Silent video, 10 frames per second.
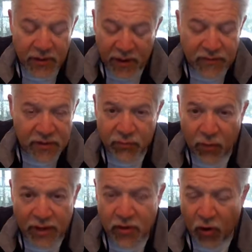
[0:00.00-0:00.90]
They just
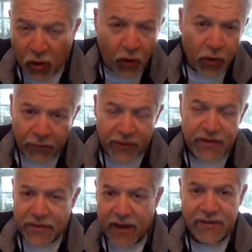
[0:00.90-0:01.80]
watch all of
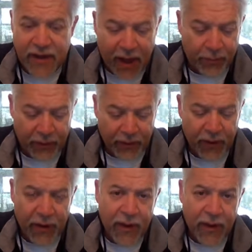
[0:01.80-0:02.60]
these things happen.